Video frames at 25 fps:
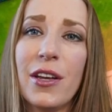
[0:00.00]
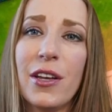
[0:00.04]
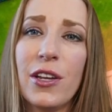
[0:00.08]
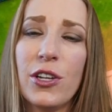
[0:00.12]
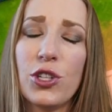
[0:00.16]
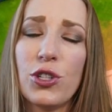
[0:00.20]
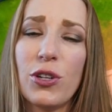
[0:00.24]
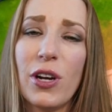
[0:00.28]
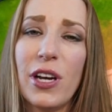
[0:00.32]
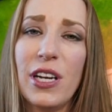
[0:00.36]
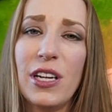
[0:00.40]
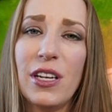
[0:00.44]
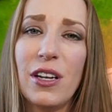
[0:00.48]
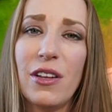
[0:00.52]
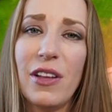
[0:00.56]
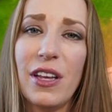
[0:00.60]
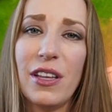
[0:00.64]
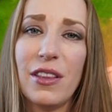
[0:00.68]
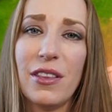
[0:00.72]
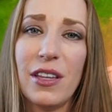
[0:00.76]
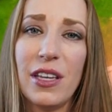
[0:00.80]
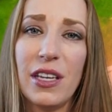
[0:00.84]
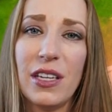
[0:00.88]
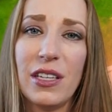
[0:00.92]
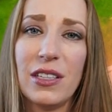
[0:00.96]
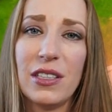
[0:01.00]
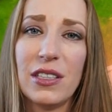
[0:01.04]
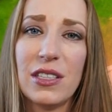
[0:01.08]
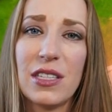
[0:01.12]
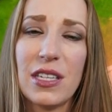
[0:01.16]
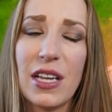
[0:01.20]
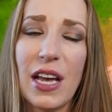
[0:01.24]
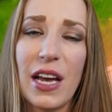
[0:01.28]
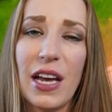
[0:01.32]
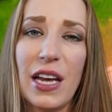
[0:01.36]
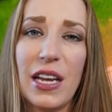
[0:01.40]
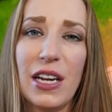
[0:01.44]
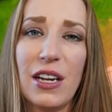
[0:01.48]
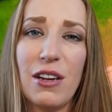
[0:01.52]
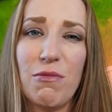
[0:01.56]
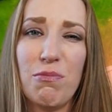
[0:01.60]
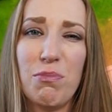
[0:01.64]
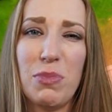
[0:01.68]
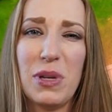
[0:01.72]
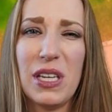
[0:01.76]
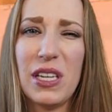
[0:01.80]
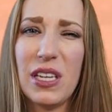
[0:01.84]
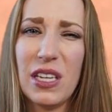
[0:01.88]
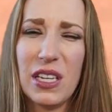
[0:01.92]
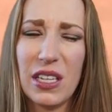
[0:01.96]
trying to let things kind of
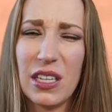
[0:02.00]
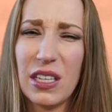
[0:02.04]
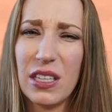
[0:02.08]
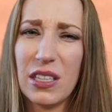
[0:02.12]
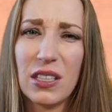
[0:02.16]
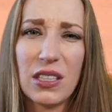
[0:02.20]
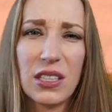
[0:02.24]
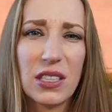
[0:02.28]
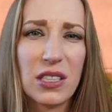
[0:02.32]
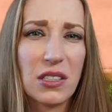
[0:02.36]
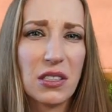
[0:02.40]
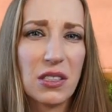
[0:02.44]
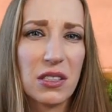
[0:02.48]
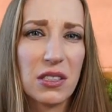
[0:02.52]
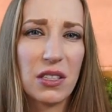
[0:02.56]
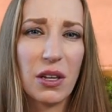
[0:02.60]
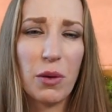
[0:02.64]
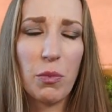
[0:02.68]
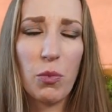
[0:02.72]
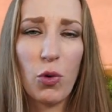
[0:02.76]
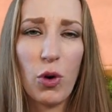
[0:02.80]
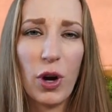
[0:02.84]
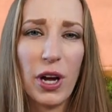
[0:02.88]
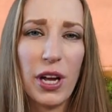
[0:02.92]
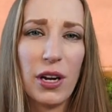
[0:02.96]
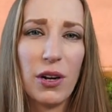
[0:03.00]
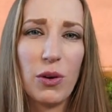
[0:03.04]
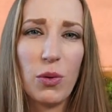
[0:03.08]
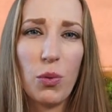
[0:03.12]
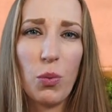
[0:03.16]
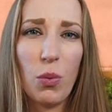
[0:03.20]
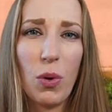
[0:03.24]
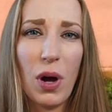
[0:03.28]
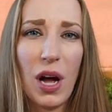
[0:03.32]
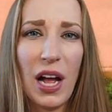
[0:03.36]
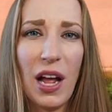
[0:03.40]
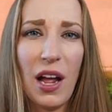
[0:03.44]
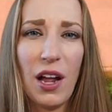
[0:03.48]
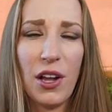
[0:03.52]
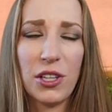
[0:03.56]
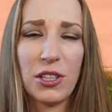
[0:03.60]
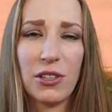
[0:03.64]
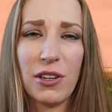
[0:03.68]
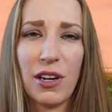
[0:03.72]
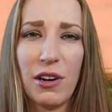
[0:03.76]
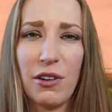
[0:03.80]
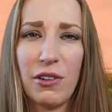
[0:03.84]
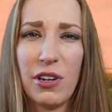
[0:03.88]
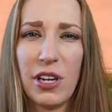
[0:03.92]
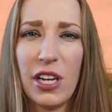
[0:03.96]
be somewhat wild
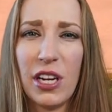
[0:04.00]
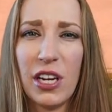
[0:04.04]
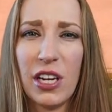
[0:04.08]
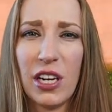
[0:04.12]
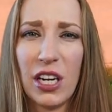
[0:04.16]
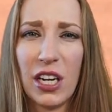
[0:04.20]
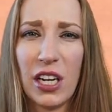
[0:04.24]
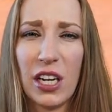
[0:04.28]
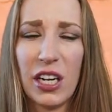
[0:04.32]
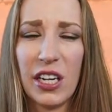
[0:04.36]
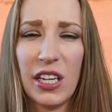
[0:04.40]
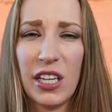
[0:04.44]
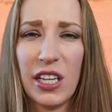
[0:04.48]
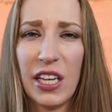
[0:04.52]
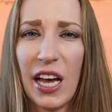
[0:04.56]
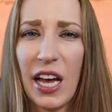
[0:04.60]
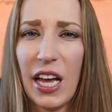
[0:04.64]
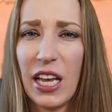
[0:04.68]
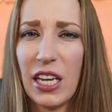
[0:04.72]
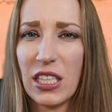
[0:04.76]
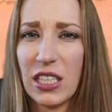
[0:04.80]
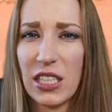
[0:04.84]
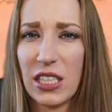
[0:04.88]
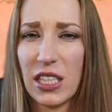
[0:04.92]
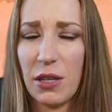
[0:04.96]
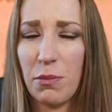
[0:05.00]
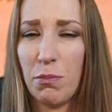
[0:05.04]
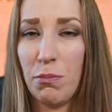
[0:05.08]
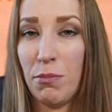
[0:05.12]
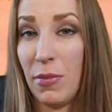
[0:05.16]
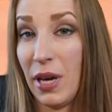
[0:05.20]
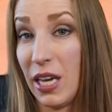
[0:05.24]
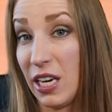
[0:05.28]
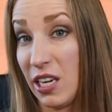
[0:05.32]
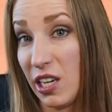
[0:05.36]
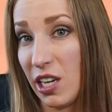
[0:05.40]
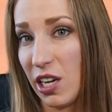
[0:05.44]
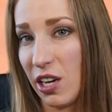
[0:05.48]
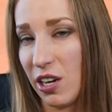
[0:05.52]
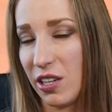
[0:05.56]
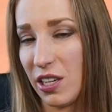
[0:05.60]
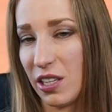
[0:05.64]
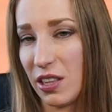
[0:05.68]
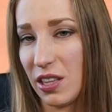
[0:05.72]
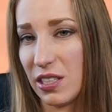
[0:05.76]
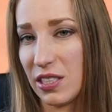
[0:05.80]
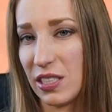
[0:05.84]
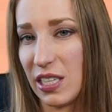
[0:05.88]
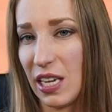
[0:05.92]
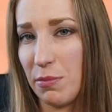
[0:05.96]
around here, yet manicured at
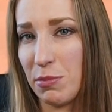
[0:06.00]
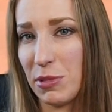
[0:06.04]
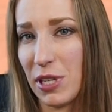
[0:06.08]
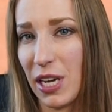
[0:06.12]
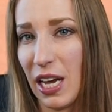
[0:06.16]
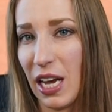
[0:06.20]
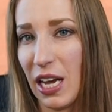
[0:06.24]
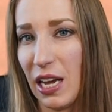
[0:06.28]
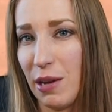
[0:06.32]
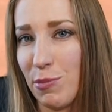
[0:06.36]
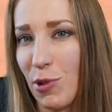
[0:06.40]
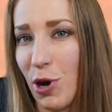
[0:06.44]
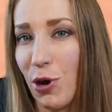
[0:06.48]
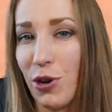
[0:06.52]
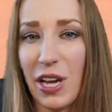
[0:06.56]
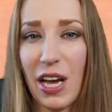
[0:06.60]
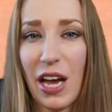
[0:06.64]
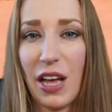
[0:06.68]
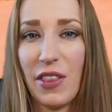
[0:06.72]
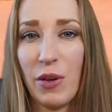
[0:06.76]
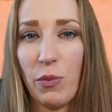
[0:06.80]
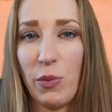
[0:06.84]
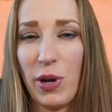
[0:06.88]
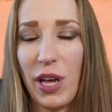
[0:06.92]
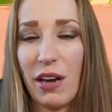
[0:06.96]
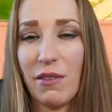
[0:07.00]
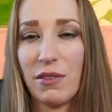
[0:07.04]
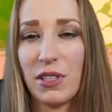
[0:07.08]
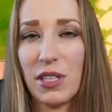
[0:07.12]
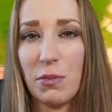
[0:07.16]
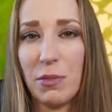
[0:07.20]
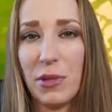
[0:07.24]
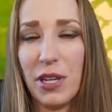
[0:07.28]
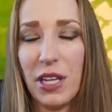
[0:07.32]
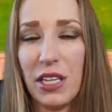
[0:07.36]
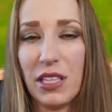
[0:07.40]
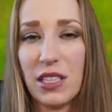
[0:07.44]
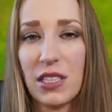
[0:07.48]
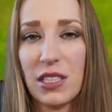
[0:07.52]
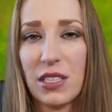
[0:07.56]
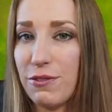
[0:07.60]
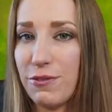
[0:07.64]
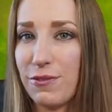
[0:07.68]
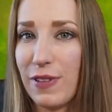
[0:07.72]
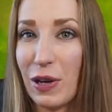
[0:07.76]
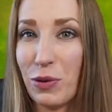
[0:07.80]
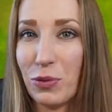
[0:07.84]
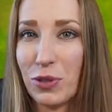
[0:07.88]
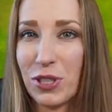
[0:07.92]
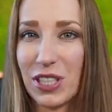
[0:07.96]
the same time. Oh yeah, and then we have some nice
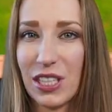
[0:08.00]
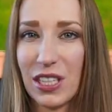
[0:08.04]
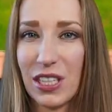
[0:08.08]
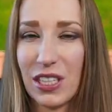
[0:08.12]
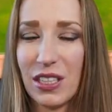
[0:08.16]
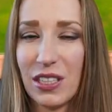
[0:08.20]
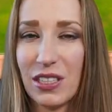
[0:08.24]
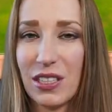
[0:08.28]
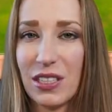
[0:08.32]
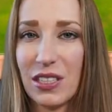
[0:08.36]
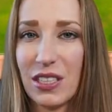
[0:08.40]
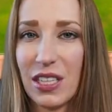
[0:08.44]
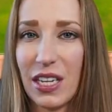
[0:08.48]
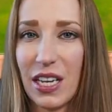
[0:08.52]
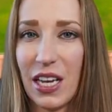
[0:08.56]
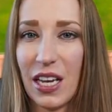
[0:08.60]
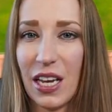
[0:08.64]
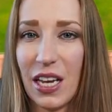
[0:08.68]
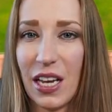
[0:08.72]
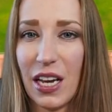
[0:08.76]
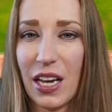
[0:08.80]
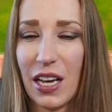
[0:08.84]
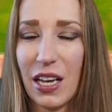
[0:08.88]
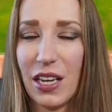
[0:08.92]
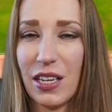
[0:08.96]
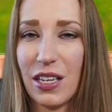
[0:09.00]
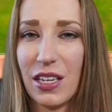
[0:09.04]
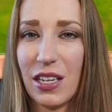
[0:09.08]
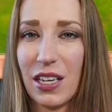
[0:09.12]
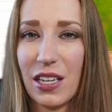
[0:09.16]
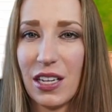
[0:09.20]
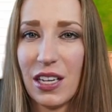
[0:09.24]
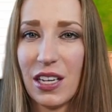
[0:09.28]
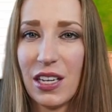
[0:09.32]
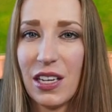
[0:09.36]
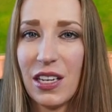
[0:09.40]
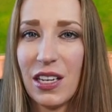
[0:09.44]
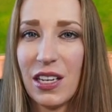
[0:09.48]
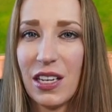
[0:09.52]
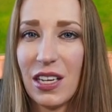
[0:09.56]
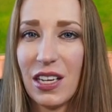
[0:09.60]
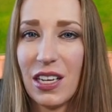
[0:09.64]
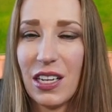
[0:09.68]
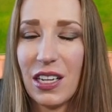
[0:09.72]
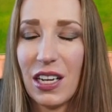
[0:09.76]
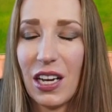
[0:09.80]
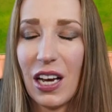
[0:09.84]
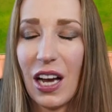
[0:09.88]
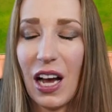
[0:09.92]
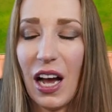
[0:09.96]
fountains, and
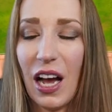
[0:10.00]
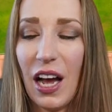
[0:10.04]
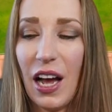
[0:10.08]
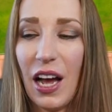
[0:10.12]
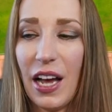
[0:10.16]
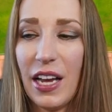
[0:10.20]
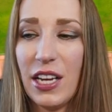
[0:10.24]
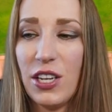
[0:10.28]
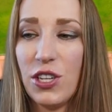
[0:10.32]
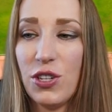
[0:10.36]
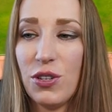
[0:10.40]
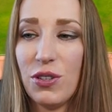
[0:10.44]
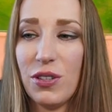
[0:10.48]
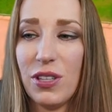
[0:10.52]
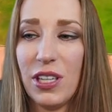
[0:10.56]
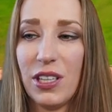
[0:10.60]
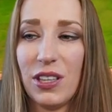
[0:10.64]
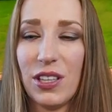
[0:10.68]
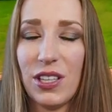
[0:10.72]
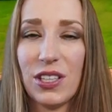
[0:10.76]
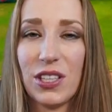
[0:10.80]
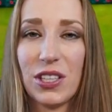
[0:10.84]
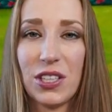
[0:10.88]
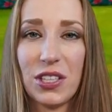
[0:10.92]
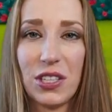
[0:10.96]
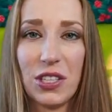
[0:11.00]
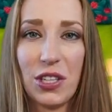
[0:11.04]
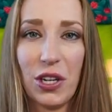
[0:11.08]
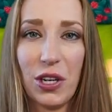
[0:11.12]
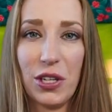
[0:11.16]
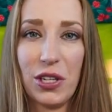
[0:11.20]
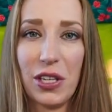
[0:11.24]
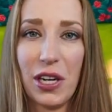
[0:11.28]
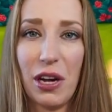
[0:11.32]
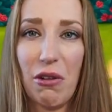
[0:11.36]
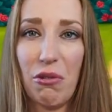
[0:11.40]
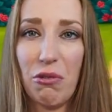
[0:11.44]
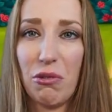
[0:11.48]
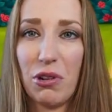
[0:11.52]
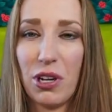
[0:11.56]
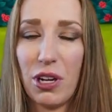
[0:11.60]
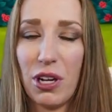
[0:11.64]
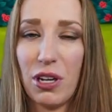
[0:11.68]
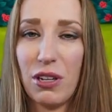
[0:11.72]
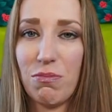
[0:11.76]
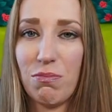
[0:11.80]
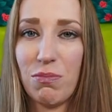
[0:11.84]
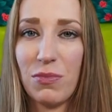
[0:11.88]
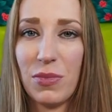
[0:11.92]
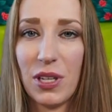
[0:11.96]
I do think this turned out
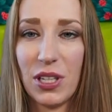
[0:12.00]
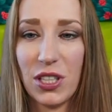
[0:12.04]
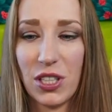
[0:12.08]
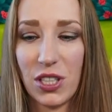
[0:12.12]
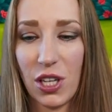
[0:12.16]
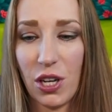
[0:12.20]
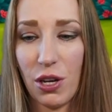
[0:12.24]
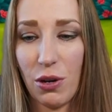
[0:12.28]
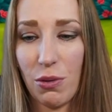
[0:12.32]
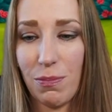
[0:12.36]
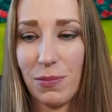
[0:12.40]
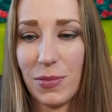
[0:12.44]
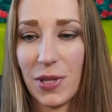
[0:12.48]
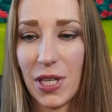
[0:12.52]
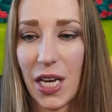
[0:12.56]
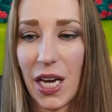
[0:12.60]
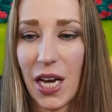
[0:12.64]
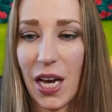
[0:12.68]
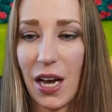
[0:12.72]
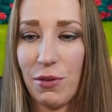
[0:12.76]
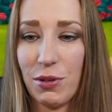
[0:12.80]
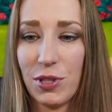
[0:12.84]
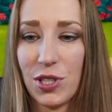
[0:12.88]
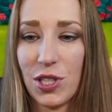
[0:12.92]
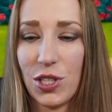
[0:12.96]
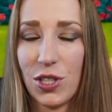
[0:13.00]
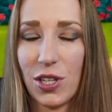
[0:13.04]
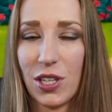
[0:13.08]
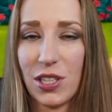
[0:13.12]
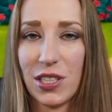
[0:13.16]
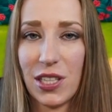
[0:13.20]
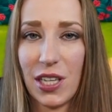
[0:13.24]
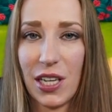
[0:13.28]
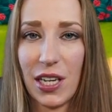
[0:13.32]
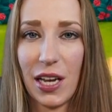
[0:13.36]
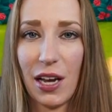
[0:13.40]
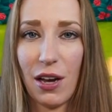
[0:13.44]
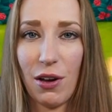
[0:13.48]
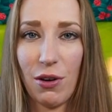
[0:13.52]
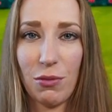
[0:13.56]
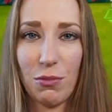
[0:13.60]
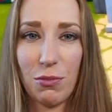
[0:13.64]
good. So yeah, I was stressing out,